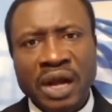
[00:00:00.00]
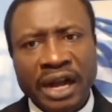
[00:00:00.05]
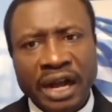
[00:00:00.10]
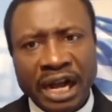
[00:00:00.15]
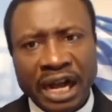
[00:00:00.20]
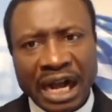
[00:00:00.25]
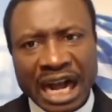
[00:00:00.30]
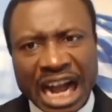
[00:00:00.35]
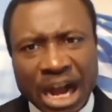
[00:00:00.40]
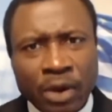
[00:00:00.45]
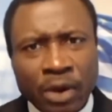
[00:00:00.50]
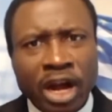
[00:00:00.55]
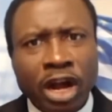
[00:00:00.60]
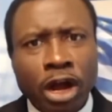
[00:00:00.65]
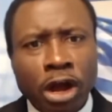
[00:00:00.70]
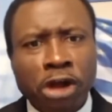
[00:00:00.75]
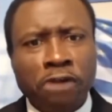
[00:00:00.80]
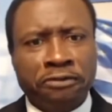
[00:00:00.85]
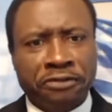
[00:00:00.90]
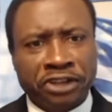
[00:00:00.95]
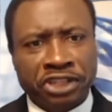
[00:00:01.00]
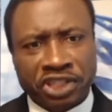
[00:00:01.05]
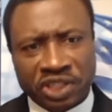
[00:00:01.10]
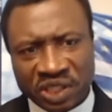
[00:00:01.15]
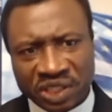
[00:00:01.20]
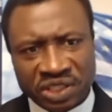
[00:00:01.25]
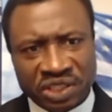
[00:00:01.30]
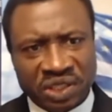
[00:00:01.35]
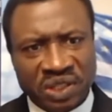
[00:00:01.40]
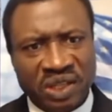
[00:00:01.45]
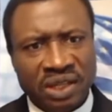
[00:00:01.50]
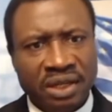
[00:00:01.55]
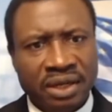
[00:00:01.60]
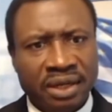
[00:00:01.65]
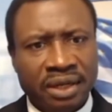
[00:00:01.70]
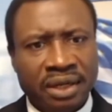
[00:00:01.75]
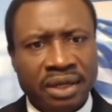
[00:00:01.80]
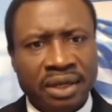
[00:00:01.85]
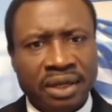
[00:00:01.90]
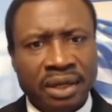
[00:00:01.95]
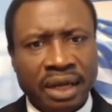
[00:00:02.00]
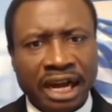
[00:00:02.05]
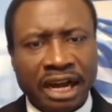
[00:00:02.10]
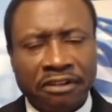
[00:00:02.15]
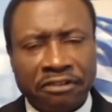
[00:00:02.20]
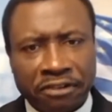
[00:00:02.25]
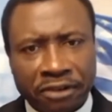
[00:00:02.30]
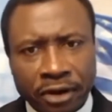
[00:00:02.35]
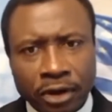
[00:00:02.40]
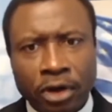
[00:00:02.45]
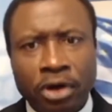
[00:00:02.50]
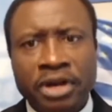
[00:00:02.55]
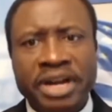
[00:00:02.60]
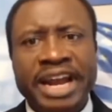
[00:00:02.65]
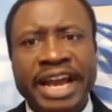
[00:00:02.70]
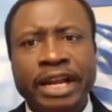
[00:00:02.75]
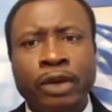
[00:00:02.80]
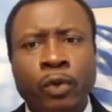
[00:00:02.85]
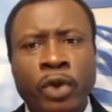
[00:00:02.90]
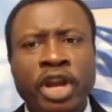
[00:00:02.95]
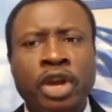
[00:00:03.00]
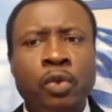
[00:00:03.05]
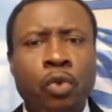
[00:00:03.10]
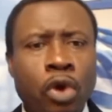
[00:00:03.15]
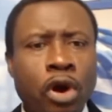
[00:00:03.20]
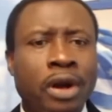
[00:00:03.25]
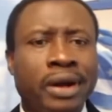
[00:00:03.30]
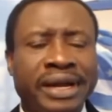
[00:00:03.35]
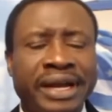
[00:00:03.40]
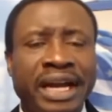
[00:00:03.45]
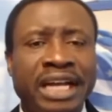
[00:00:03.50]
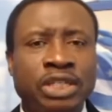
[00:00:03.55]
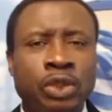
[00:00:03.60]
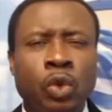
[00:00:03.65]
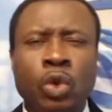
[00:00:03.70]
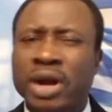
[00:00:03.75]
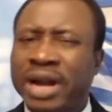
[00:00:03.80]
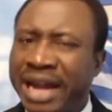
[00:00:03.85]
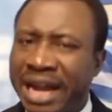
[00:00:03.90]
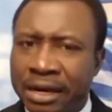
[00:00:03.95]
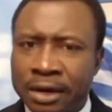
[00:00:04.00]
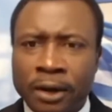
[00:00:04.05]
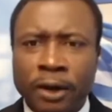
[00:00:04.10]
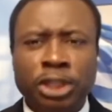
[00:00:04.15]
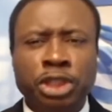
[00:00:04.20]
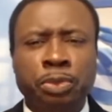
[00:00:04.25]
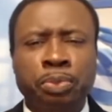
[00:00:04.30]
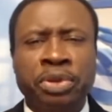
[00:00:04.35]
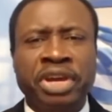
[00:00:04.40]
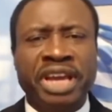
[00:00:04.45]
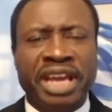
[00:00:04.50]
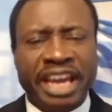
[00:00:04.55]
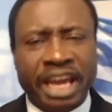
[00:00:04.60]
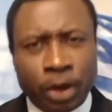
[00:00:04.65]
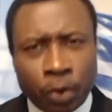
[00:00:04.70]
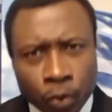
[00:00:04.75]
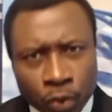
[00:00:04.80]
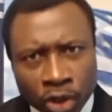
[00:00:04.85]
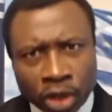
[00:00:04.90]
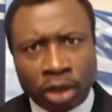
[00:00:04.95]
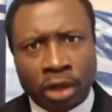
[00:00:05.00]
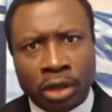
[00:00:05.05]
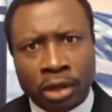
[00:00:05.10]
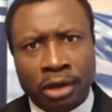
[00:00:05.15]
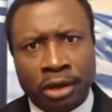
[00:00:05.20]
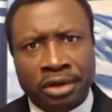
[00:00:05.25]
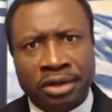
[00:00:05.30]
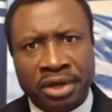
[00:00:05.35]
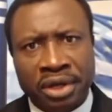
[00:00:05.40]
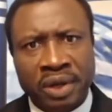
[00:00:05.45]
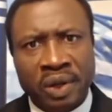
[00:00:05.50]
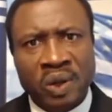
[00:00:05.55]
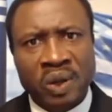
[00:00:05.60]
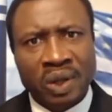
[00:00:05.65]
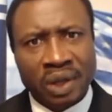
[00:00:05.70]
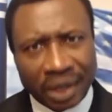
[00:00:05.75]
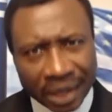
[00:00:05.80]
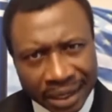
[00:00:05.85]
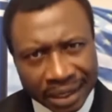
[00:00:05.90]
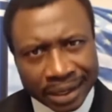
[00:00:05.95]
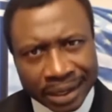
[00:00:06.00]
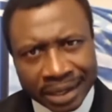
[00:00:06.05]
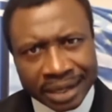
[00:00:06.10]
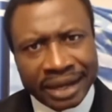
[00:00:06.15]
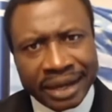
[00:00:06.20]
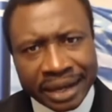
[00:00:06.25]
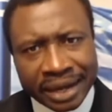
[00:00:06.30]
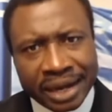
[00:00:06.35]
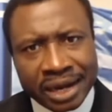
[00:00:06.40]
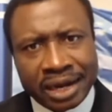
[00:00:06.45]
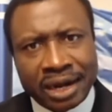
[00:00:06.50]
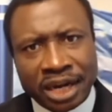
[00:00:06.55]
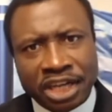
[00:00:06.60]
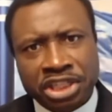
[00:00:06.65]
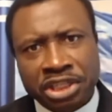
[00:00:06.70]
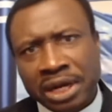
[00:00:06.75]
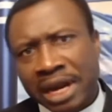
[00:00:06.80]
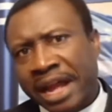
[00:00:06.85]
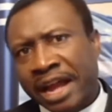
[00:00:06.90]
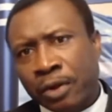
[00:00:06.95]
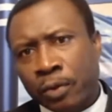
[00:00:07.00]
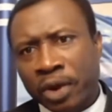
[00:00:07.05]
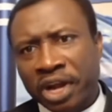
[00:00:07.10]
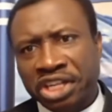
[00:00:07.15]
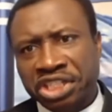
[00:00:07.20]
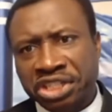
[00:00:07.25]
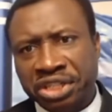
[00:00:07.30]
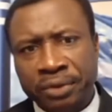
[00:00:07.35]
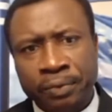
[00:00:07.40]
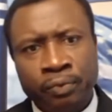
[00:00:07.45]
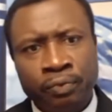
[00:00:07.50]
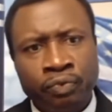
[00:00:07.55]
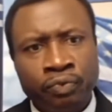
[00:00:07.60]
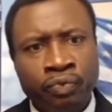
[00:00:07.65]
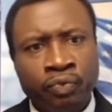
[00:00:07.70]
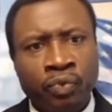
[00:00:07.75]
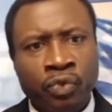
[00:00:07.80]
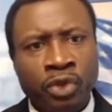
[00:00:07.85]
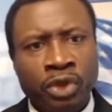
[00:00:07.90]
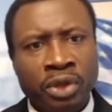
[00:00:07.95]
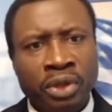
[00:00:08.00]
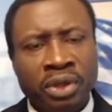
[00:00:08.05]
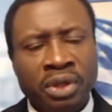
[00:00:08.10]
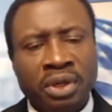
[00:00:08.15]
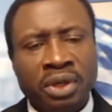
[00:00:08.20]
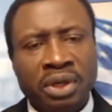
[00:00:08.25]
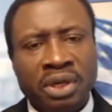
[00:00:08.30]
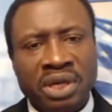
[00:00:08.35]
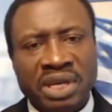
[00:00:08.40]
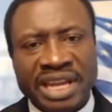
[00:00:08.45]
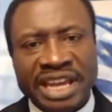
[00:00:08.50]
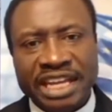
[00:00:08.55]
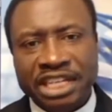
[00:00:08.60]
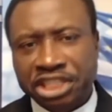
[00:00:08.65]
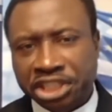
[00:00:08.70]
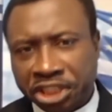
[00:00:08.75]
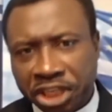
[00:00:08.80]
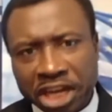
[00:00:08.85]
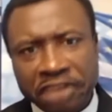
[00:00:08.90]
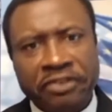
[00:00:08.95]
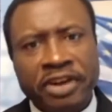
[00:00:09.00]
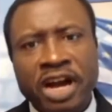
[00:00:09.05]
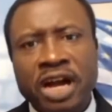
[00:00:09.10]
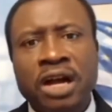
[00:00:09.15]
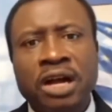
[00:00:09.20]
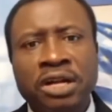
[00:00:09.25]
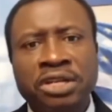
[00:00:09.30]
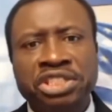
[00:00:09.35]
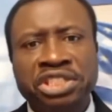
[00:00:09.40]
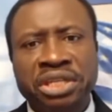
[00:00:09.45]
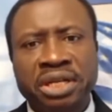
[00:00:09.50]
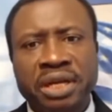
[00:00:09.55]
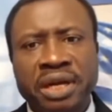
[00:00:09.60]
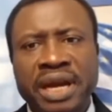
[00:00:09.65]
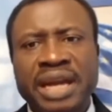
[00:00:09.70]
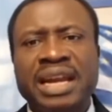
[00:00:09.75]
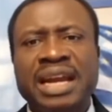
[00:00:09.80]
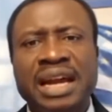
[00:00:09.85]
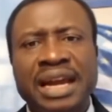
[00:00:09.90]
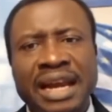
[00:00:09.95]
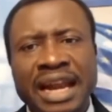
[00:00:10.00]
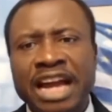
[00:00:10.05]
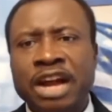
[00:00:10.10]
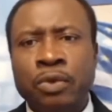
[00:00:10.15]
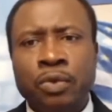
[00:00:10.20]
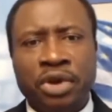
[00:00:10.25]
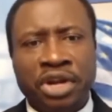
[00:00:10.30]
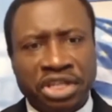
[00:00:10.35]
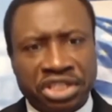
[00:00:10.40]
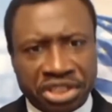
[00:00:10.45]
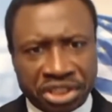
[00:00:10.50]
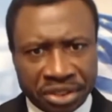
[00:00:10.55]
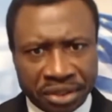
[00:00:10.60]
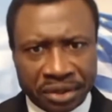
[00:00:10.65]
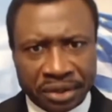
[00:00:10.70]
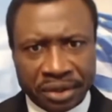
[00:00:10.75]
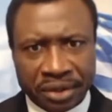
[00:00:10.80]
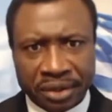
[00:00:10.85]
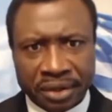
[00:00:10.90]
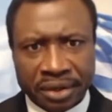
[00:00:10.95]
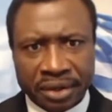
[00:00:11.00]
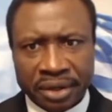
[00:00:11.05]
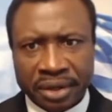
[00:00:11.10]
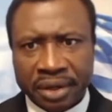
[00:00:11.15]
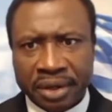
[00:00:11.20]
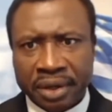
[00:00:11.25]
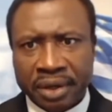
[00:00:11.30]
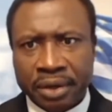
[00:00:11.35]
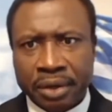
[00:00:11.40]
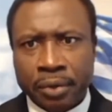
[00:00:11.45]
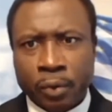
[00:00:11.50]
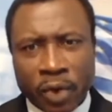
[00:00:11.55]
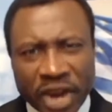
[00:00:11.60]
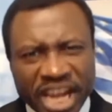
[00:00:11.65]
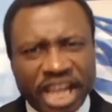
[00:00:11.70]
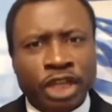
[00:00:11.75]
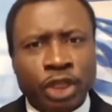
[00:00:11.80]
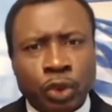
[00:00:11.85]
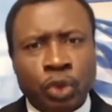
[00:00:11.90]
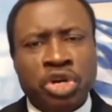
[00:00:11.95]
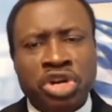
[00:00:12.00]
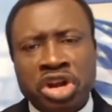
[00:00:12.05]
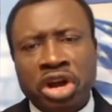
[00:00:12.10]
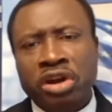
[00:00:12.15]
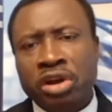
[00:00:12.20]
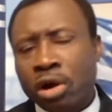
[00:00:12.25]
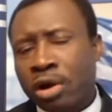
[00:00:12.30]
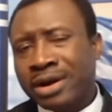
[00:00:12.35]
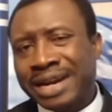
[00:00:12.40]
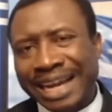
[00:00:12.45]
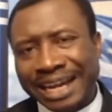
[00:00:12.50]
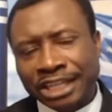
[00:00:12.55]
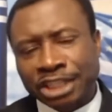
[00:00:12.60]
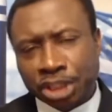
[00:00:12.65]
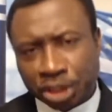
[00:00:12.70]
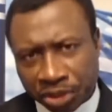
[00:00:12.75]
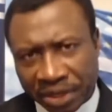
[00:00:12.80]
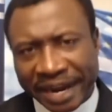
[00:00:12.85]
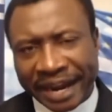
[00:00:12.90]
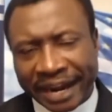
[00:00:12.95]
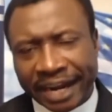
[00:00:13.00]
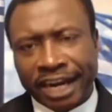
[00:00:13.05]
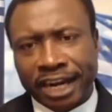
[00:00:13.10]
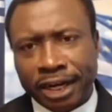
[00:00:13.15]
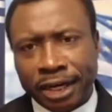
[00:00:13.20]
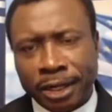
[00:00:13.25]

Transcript: Our offices are flooded with workers who cannot speak a word in the English language. They serve us in a language we do not understand.